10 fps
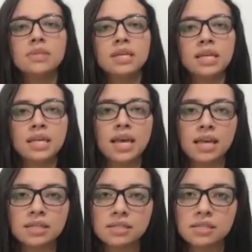In
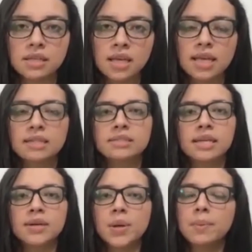case
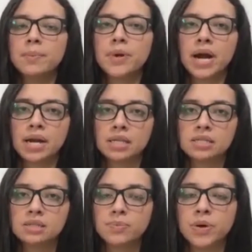the
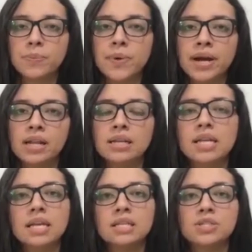grandparents preparing
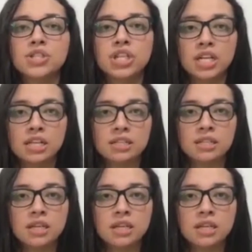his child